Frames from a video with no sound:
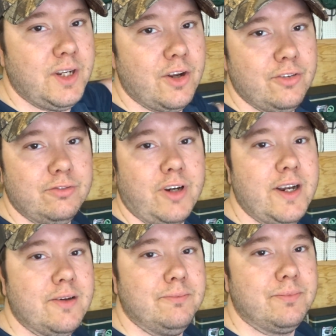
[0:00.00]
know,
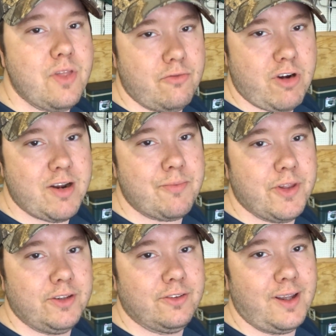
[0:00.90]
random
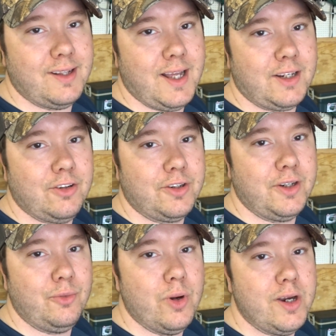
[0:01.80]
things like that,
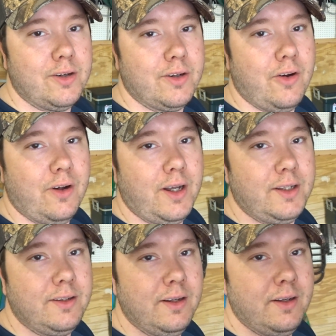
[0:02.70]
cooking ware and all
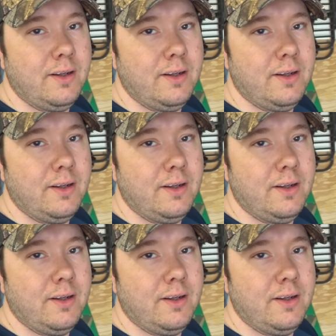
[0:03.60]
that.